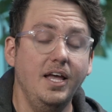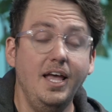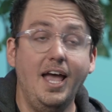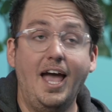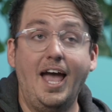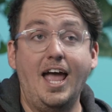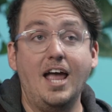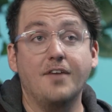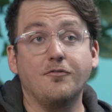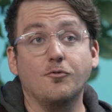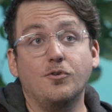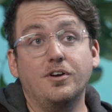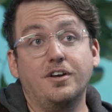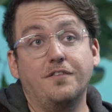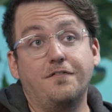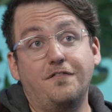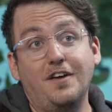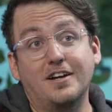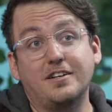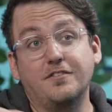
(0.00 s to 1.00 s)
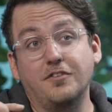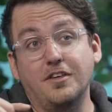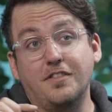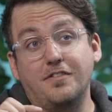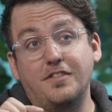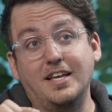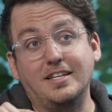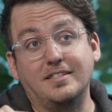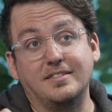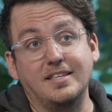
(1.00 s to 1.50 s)
Everyone effectively
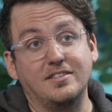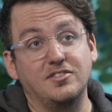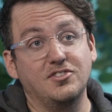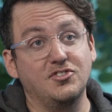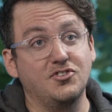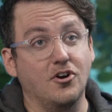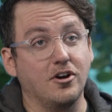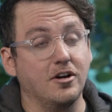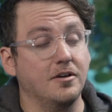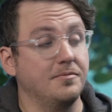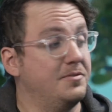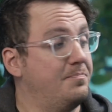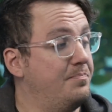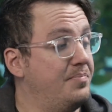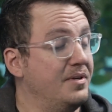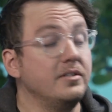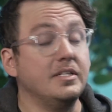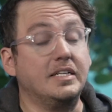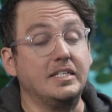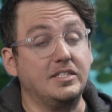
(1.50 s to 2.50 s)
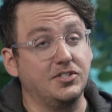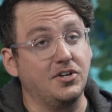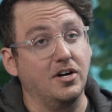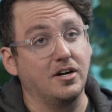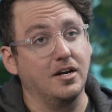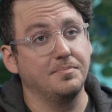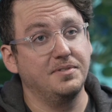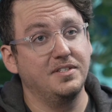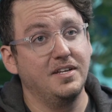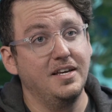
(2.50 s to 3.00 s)
thinks that building
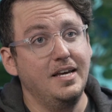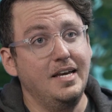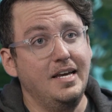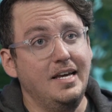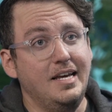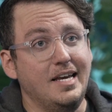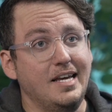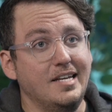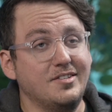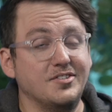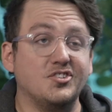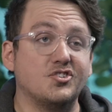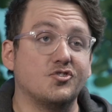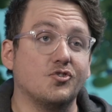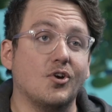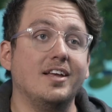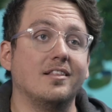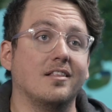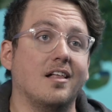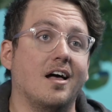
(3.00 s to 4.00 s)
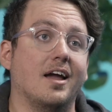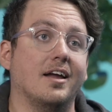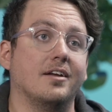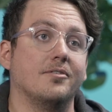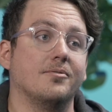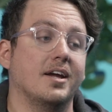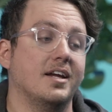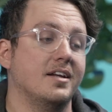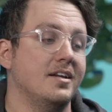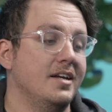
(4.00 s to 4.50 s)
startups is a straight line,
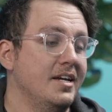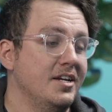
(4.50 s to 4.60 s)
right?